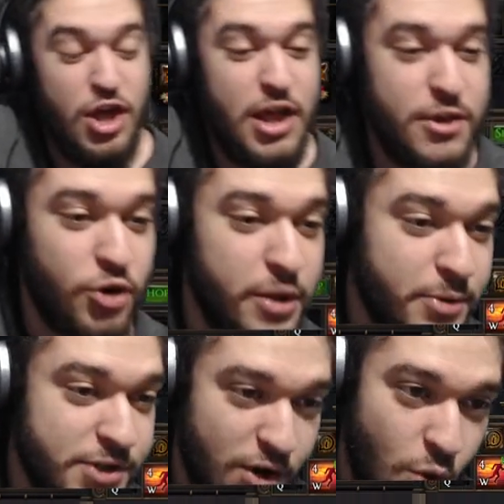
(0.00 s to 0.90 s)

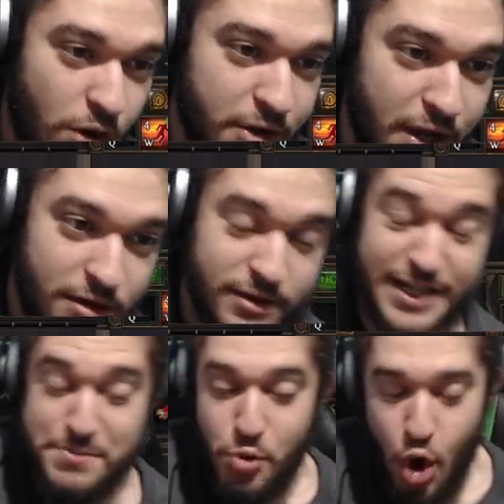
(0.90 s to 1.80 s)
30% quality.
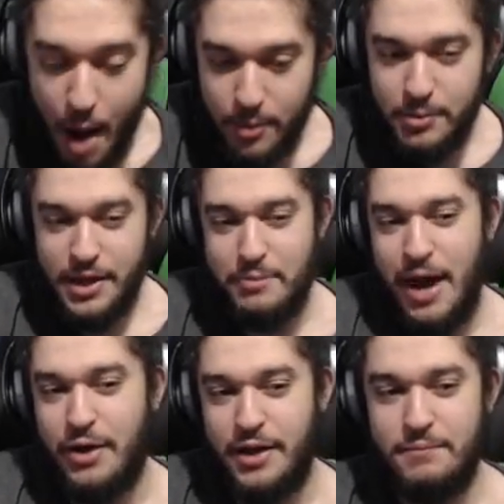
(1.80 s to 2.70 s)
That's probably
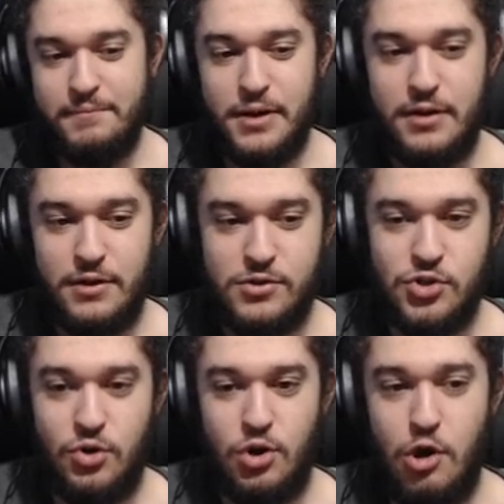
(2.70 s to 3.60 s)
about it.
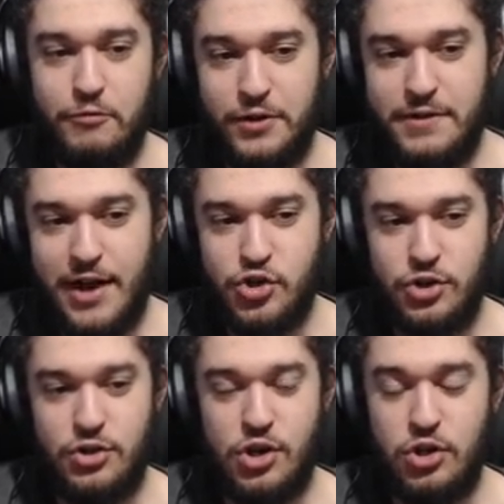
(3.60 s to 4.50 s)
So hopefully that
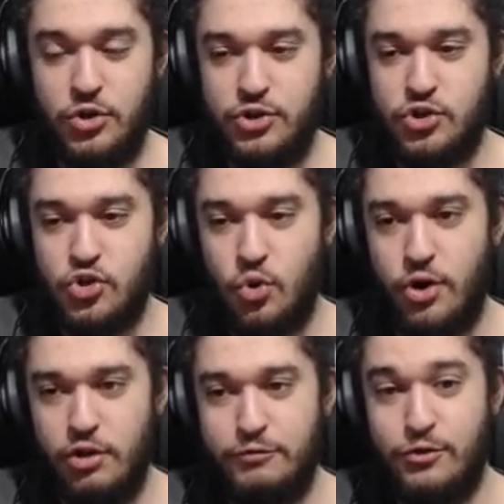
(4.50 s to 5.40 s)
should conclude the
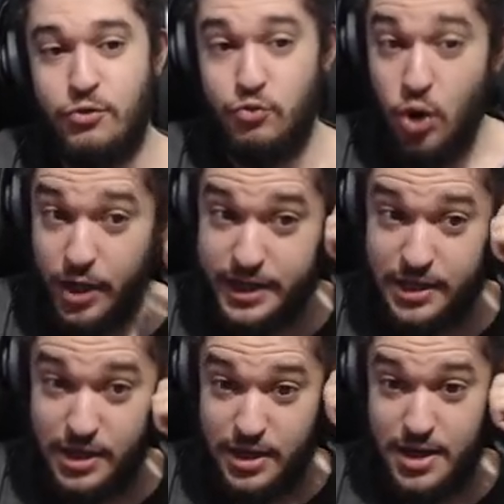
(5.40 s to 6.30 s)
tutorial for rolling
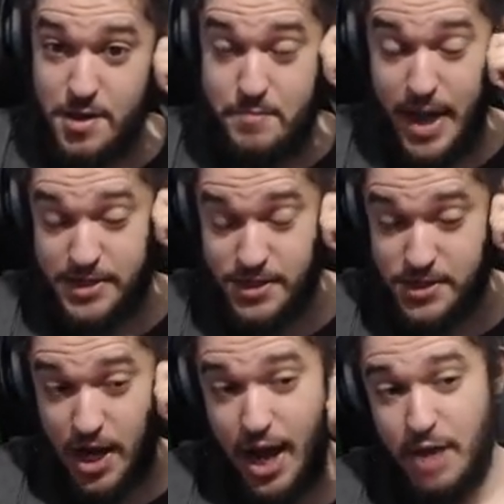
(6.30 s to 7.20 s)
the best in
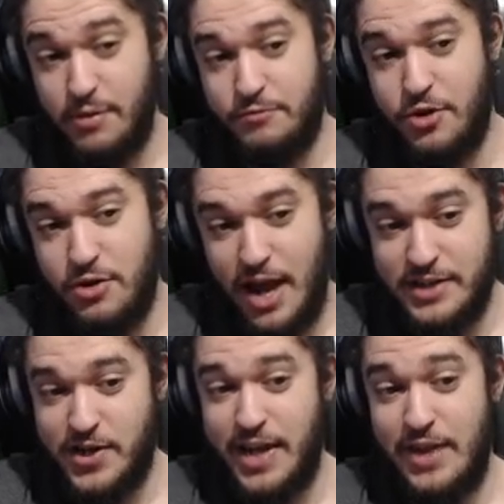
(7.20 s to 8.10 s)
slot helmet for you
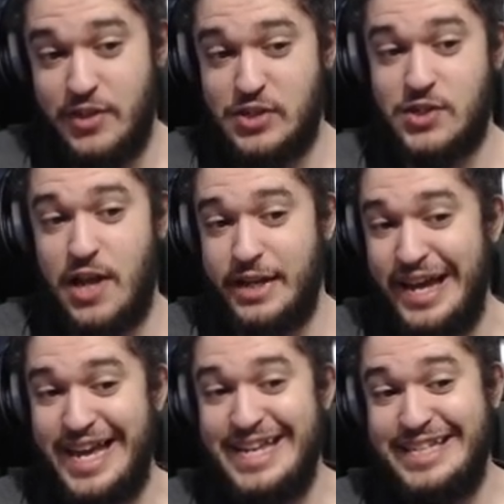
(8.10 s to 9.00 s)
guys. Again, this is like
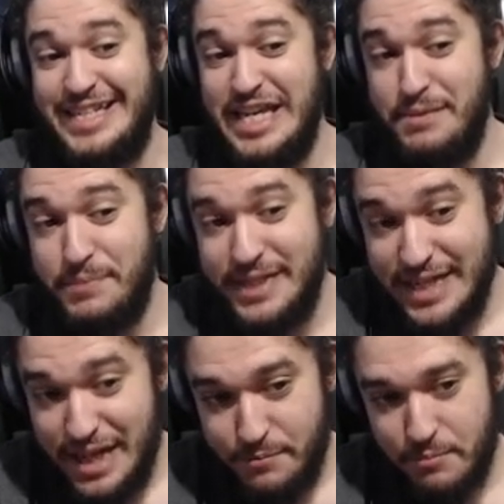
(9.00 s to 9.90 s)
deep,
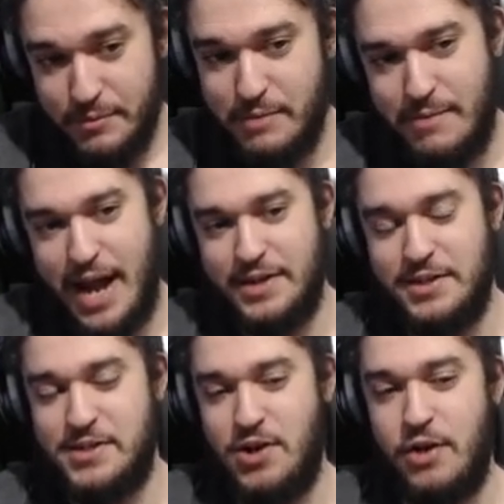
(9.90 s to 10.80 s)
deep min max.
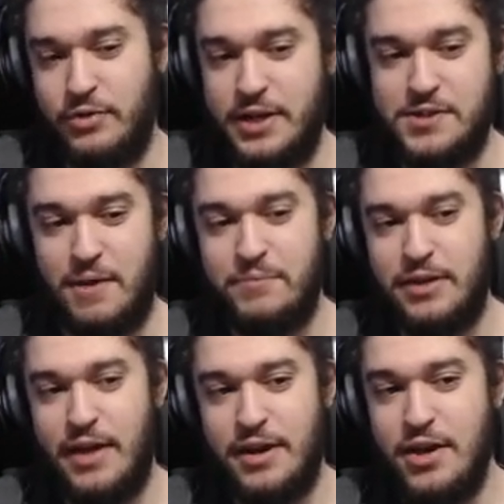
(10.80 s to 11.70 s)
It's not really something
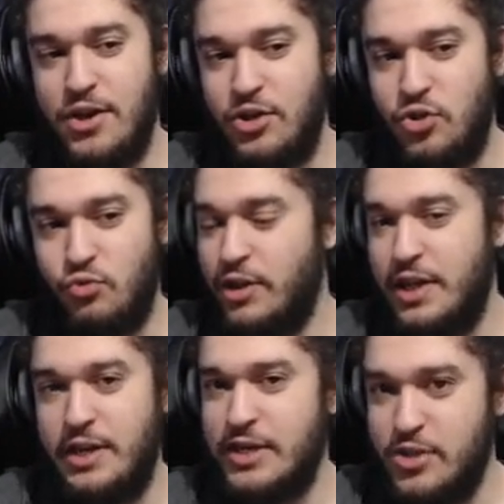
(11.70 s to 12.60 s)
that you really need to